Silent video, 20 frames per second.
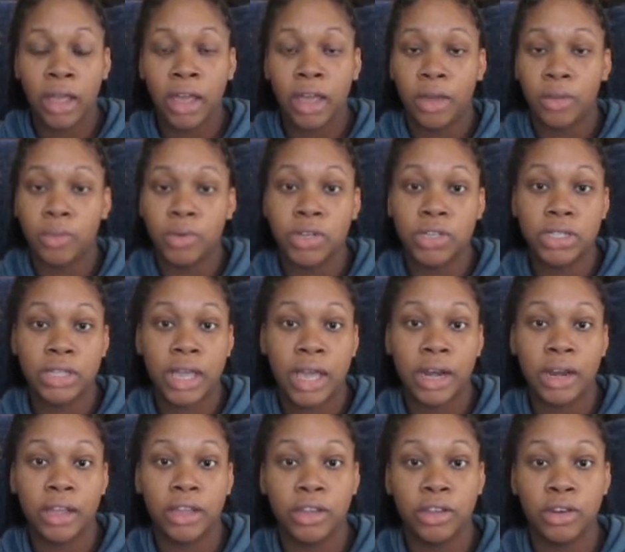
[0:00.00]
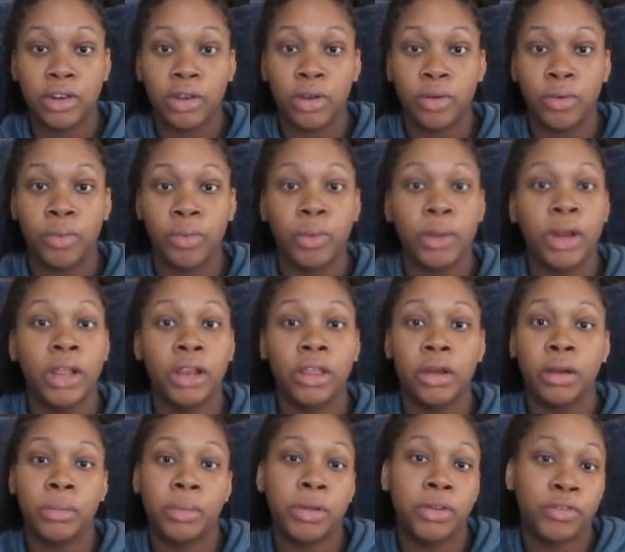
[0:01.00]
and we just kind of went a
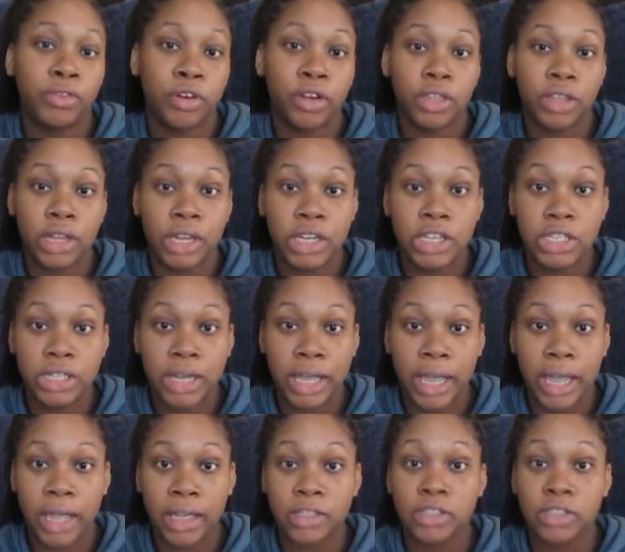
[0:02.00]
little bit further each day.